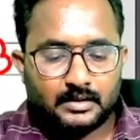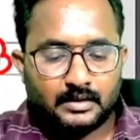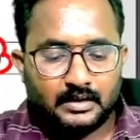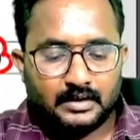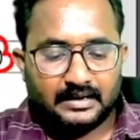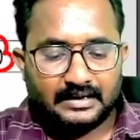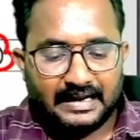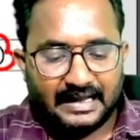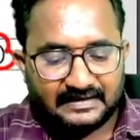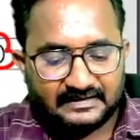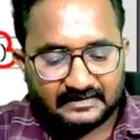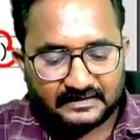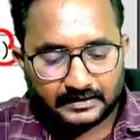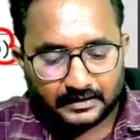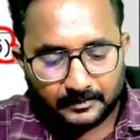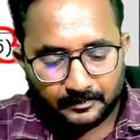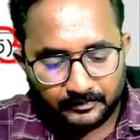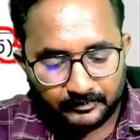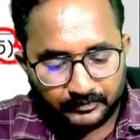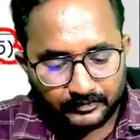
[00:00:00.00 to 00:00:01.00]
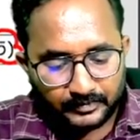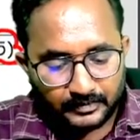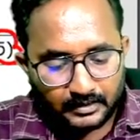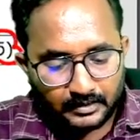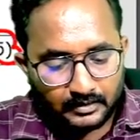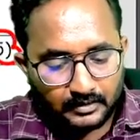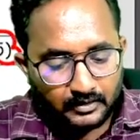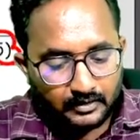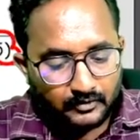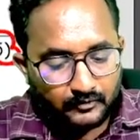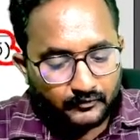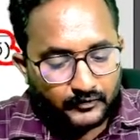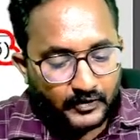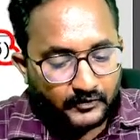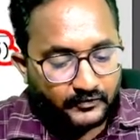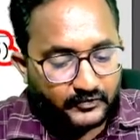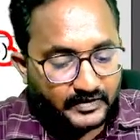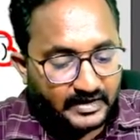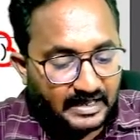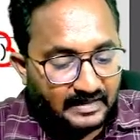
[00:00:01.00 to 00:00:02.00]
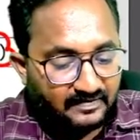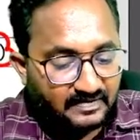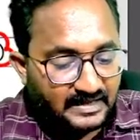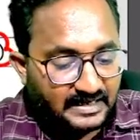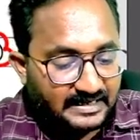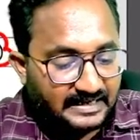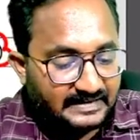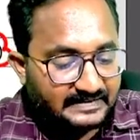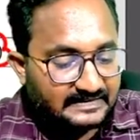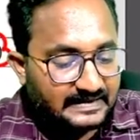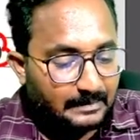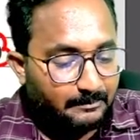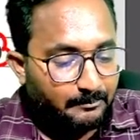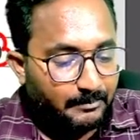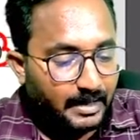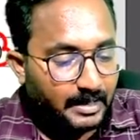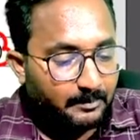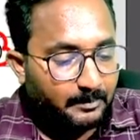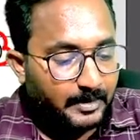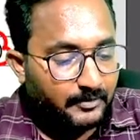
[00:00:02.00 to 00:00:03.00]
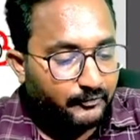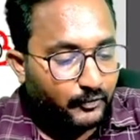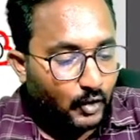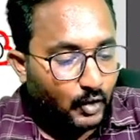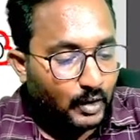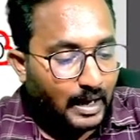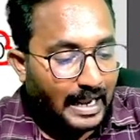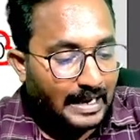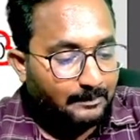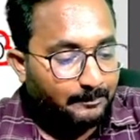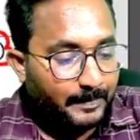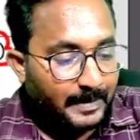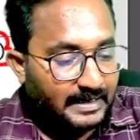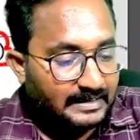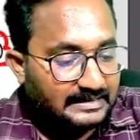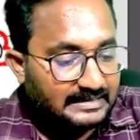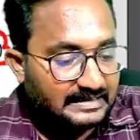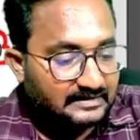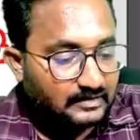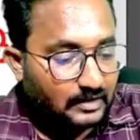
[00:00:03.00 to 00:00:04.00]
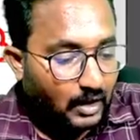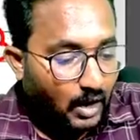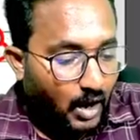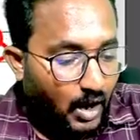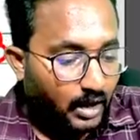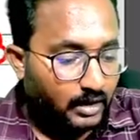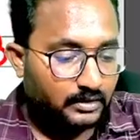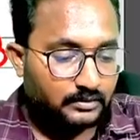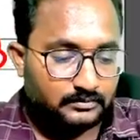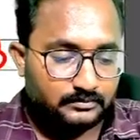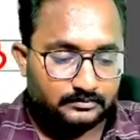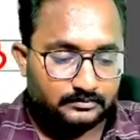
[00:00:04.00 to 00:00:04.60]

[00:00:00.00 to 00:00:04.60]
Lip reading: Next, 15th December before, I paid these are all.